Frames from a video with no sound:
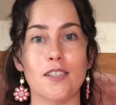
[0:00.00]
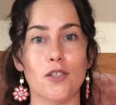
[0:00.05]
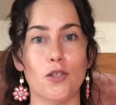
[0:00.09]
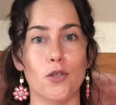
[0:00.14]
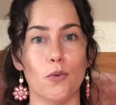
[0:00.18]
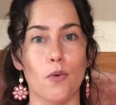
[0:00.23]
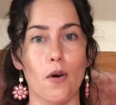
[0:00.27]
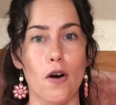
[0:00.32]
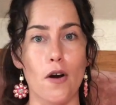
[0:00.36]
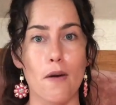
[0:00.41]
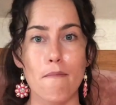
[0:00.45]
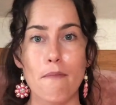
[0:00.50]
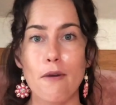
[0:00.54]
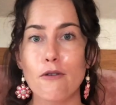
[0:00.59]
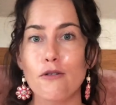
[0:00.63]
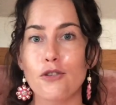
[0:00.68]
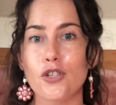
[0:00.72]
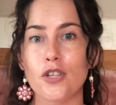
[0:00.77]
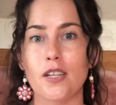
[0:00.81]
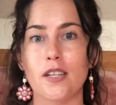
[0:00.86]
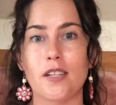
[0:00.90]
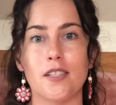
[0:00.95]
to our
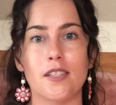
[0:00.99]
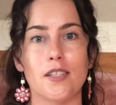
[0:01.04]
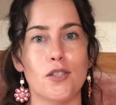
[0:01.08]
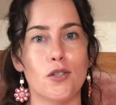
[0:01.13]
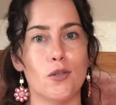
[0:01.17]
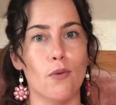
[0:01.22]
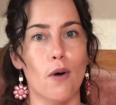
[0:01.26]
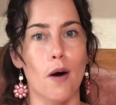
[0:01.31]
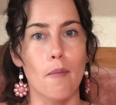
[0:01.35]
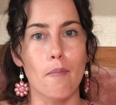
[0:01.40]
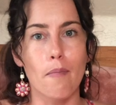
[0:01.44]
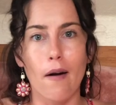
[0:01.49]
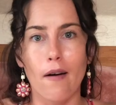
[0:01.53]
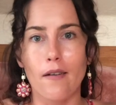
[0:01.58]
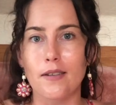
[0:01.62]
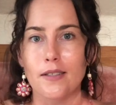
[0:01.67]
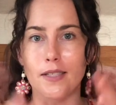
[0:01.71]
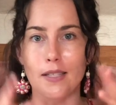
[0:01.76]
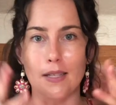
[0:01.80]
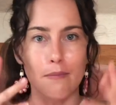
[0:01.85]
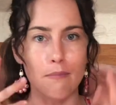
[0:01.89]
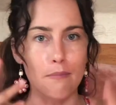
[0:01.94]
emotions, to our
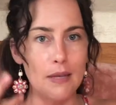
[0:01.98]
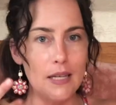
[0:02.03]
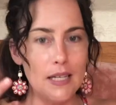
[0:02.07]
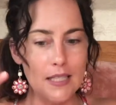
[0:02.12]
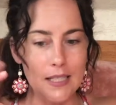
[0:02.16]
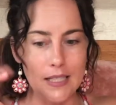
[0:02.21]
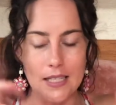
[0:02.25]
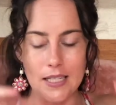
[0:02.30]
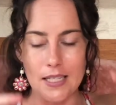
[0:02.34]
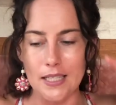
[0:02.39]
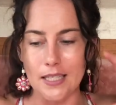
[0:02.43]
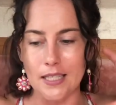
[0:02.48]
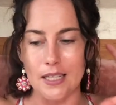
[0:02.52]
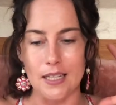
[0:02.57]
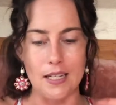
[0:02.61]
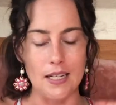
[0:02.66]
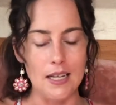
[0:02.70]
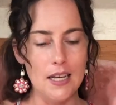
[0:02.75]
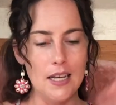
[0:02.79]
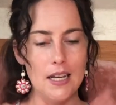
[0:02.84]
parts and pieces and